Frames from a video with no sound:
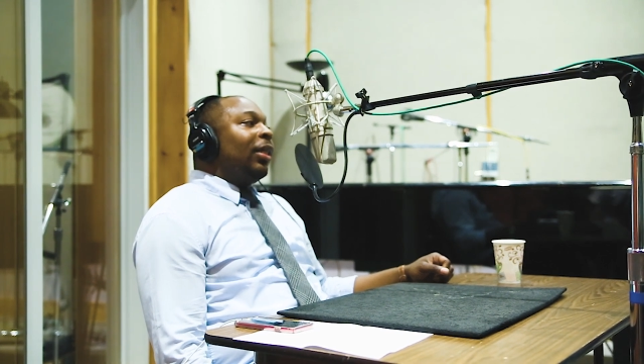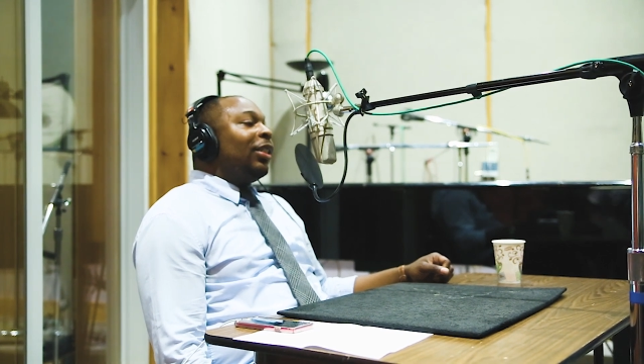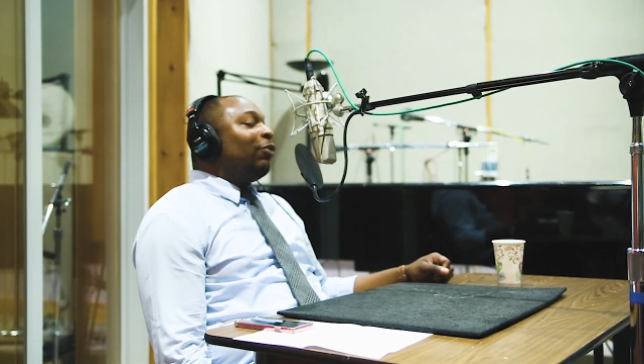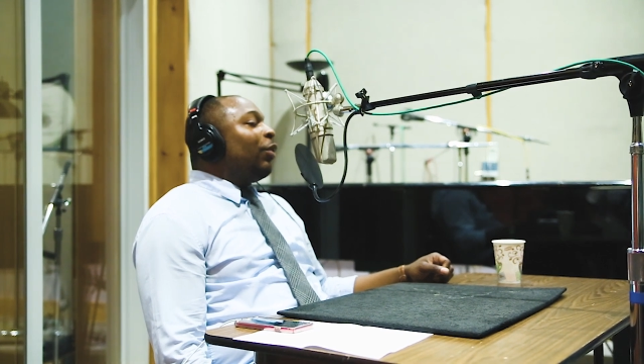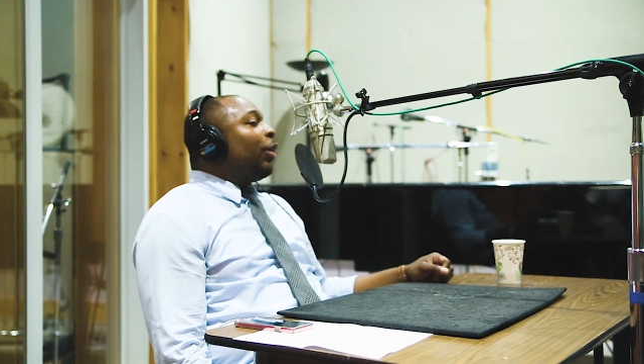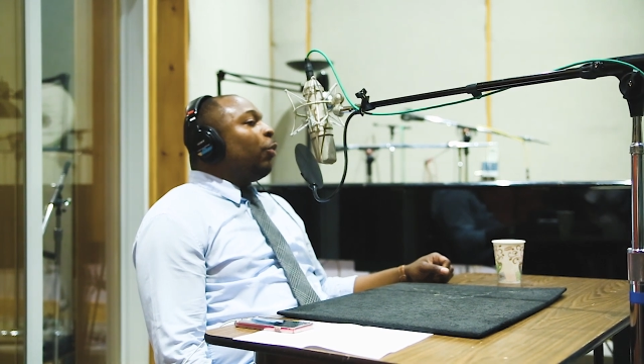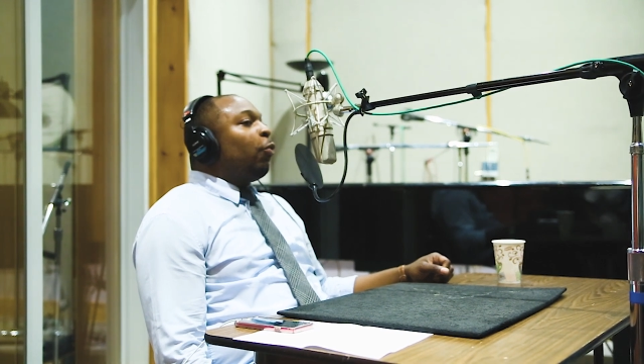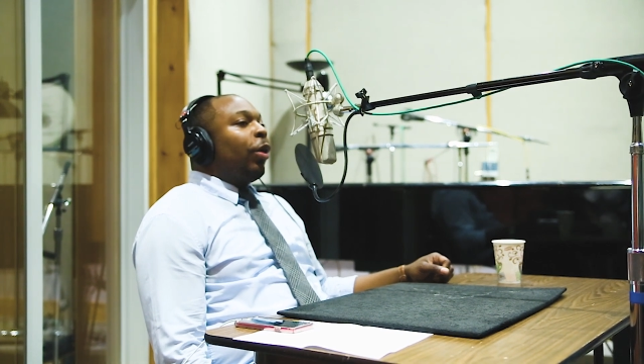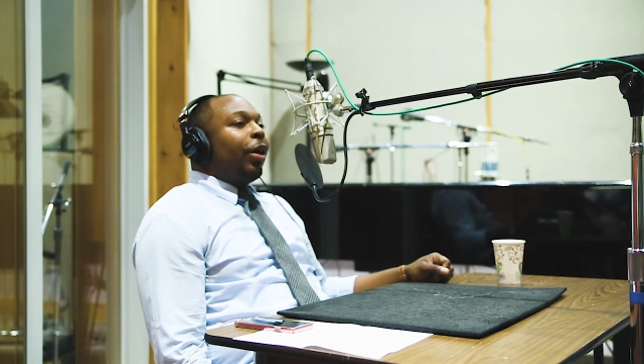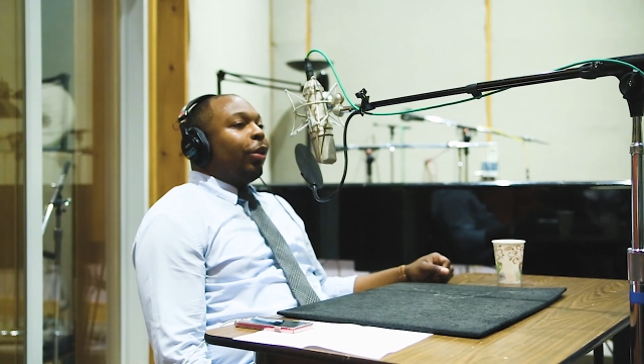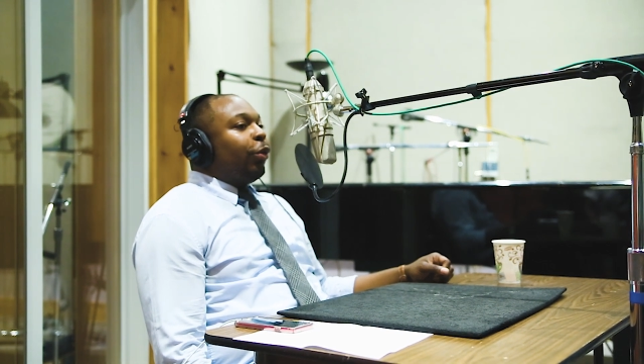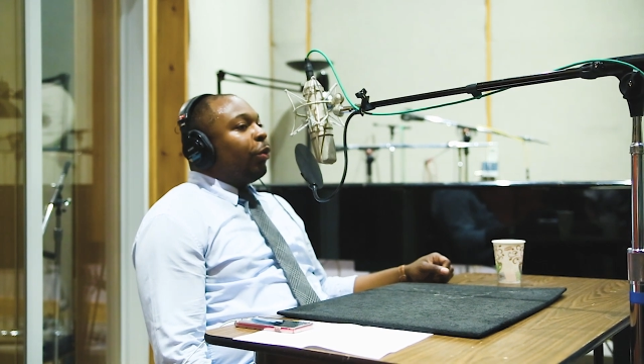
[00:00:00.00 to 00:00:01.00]
it's very
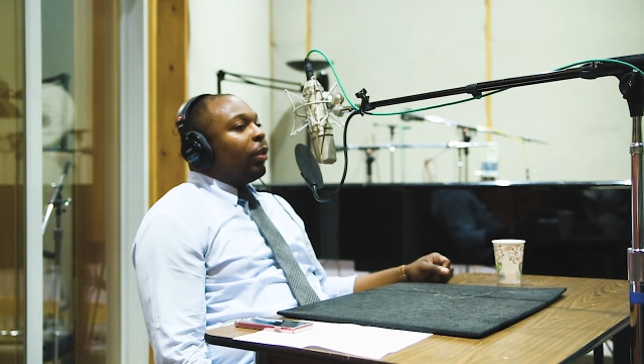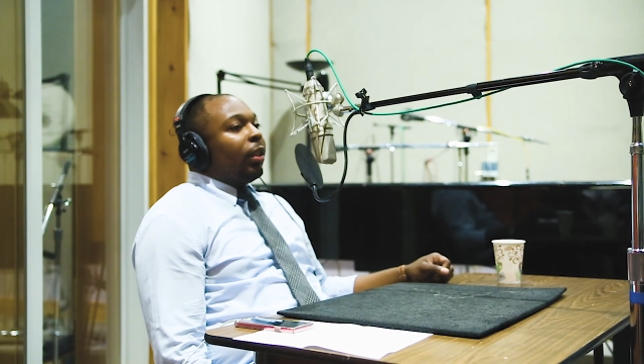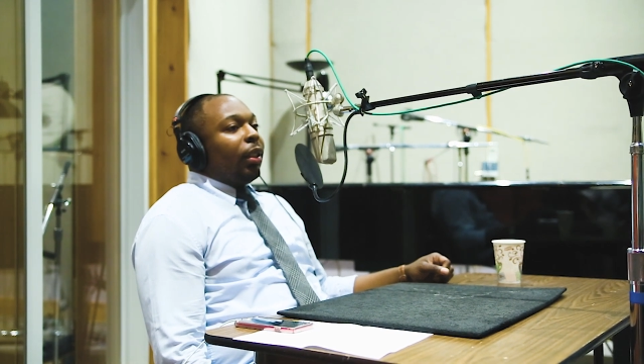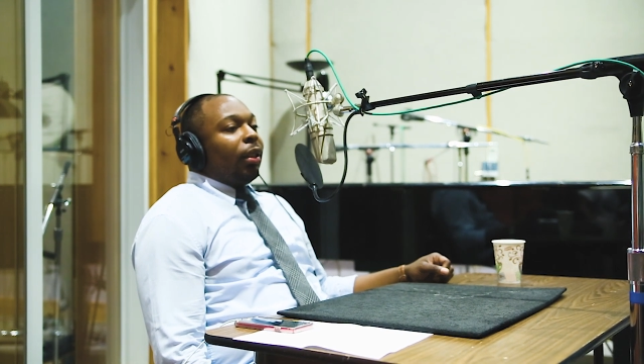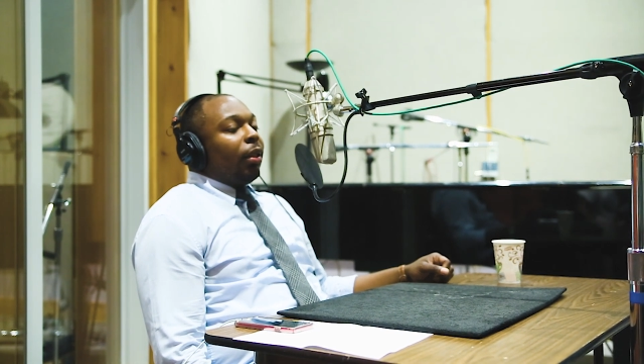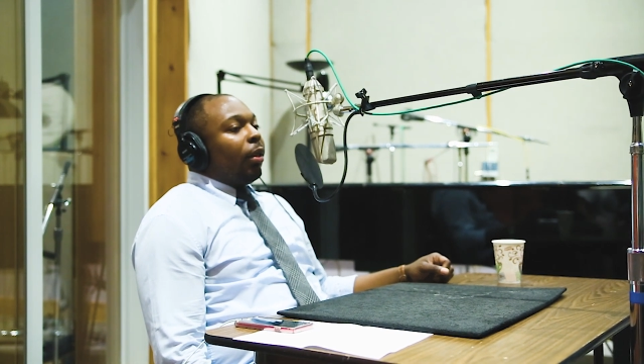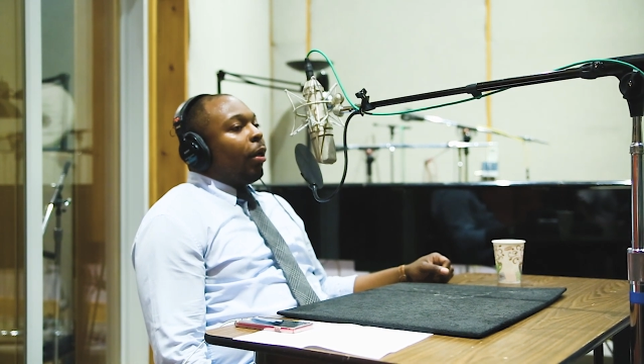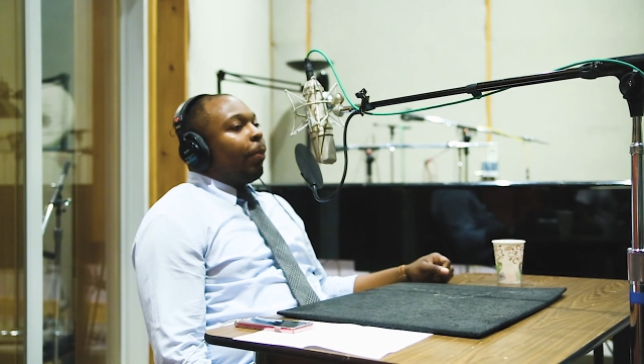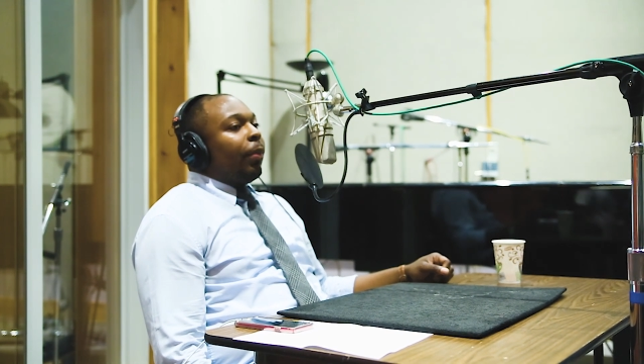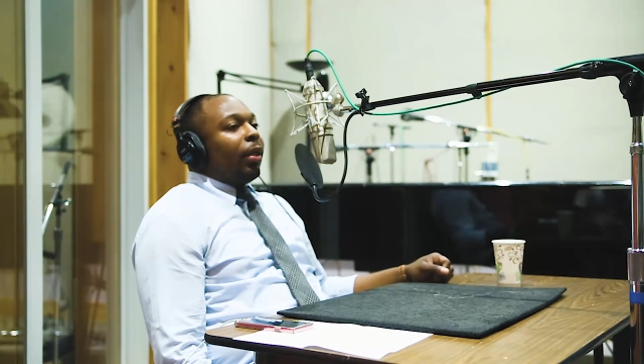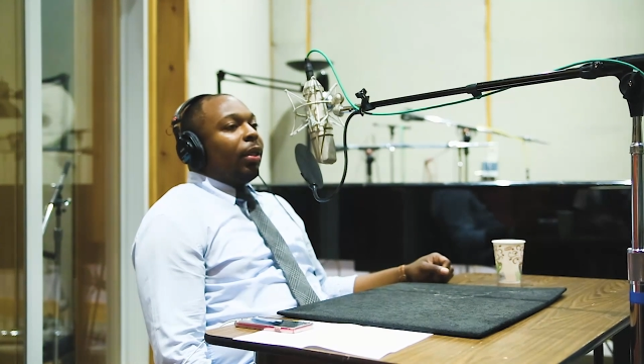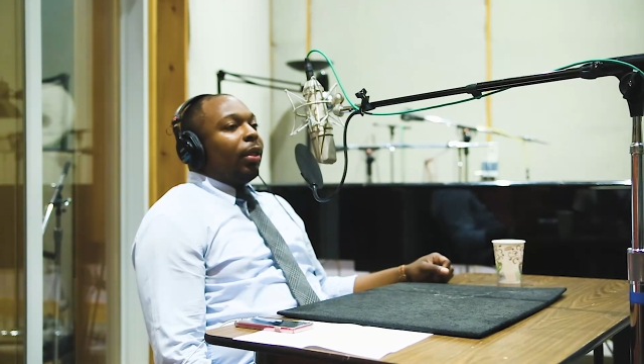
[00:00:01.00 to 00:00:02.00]
rare you see
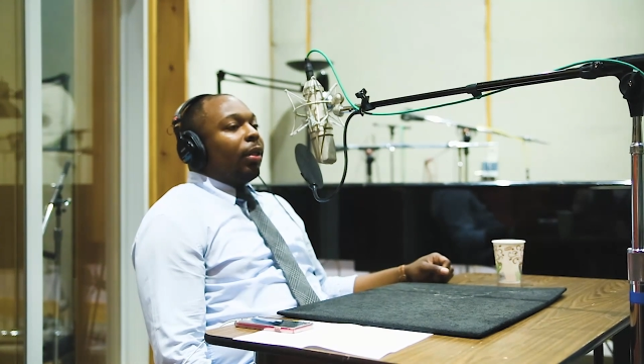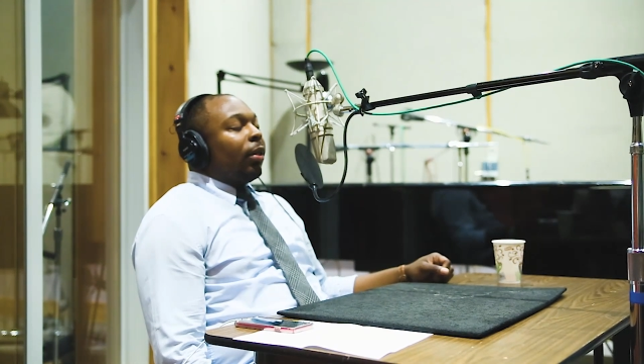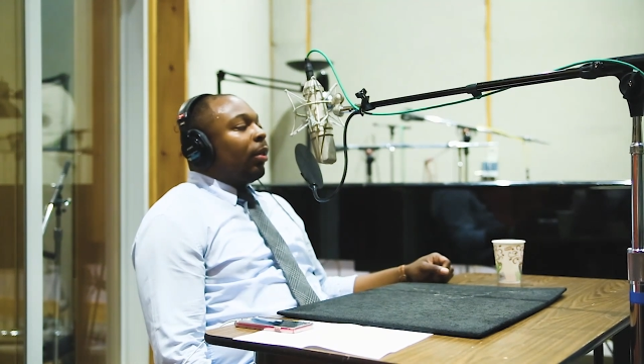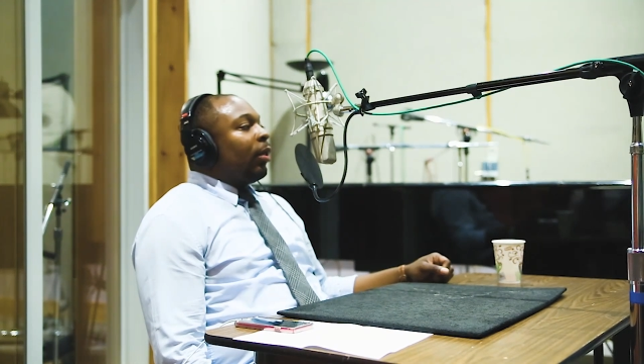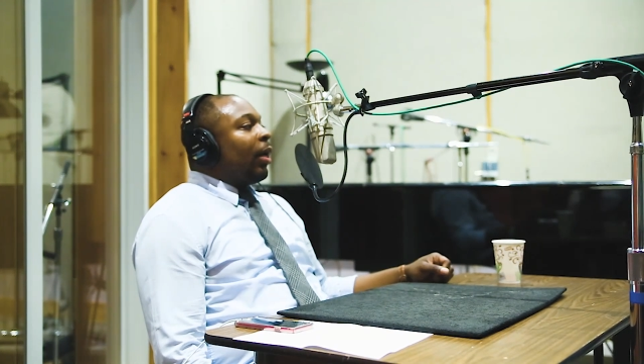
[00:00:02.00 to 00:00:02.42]
young men